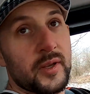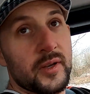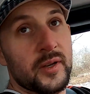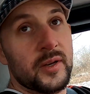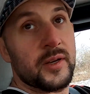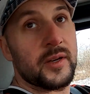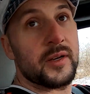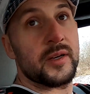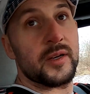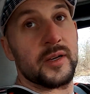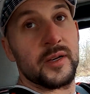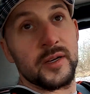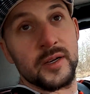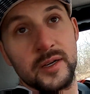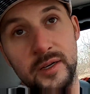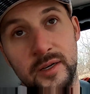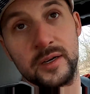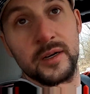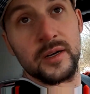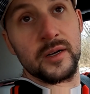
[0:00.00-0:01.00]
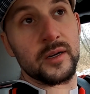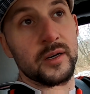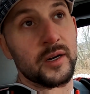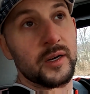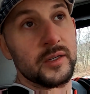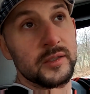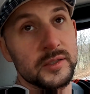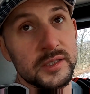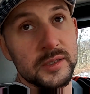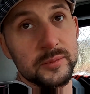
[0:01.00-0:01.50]
All
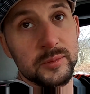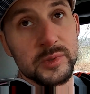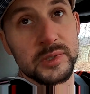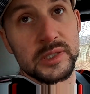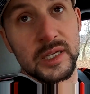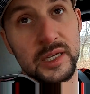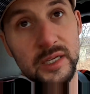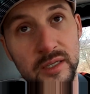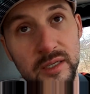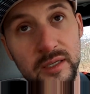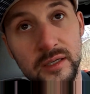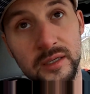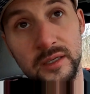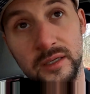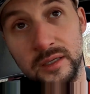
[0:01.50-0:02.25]
right, seems like